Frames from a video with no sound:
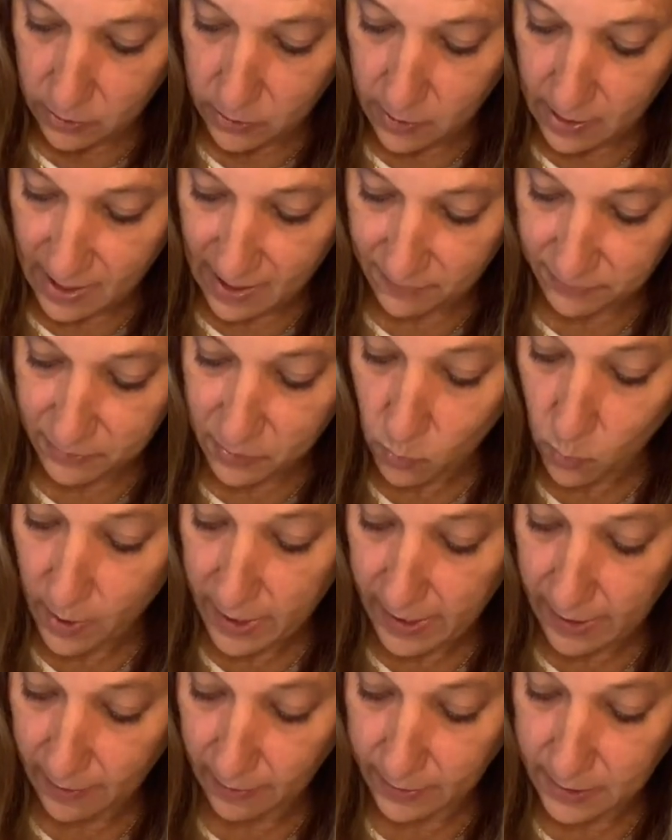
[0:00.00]
You have to
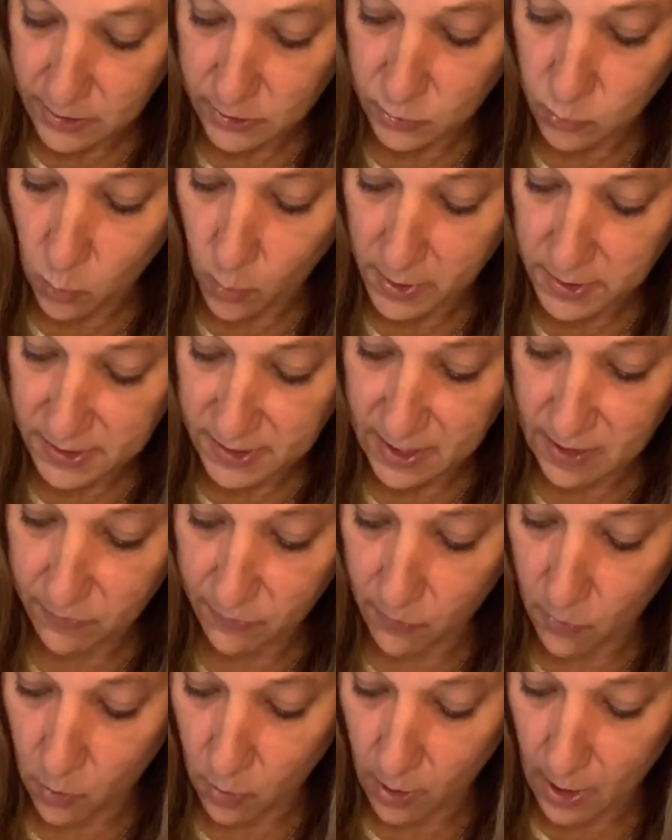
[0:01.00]
wait at least
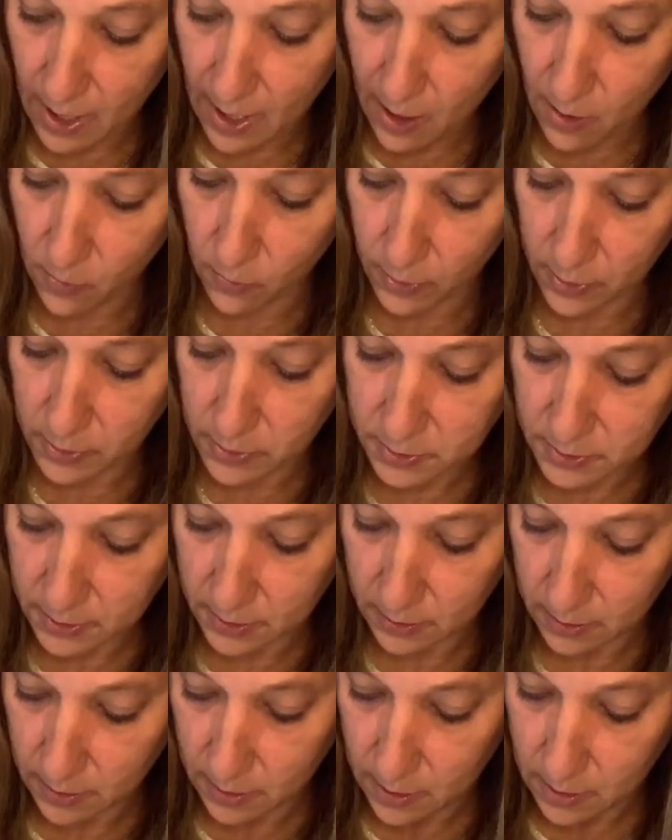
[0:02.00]
24 hours